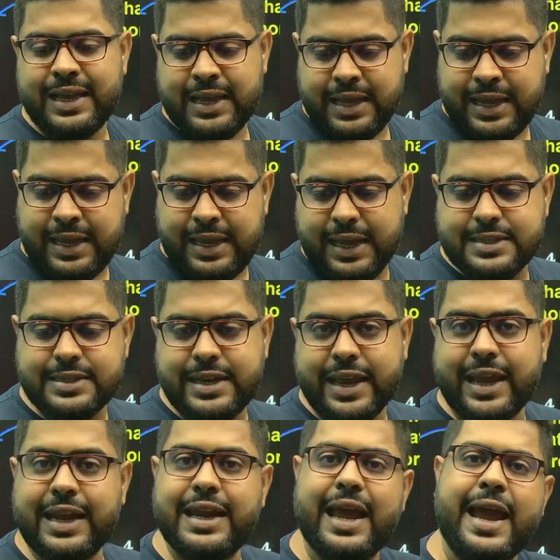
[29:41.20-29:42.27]
He has
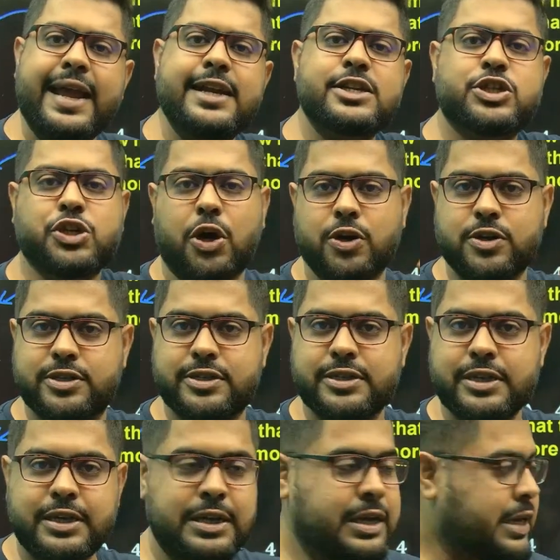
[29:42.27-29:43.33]
taken n shots.
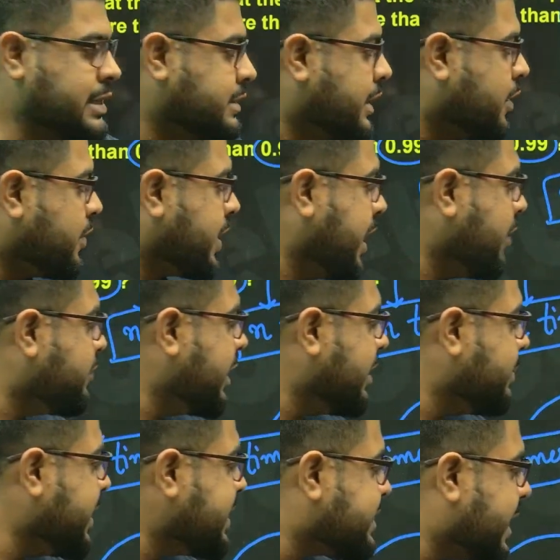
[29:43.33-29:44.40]
Now he will
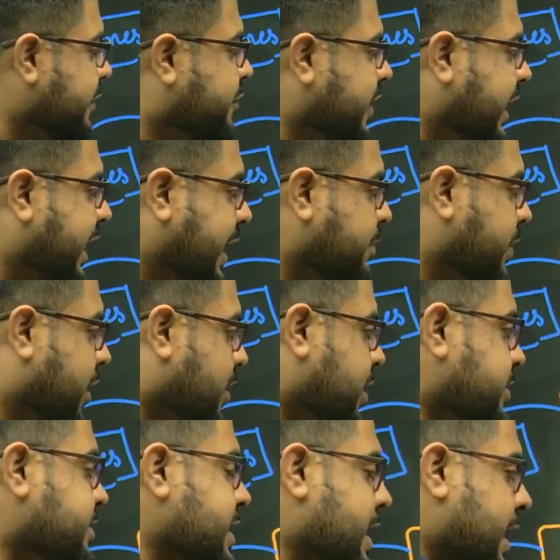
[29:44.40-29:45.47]
miss every time
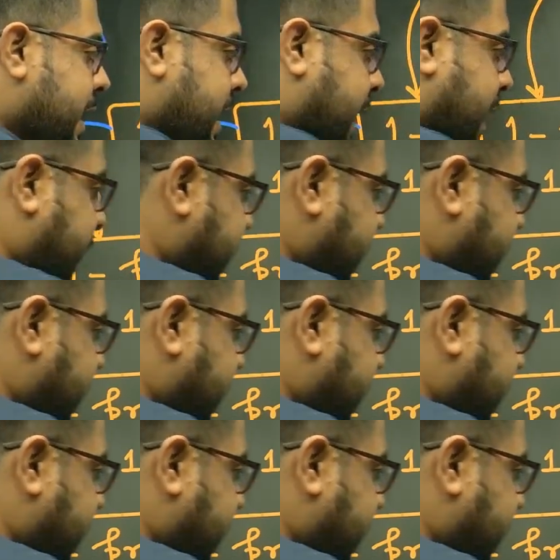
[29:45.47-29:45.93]
because he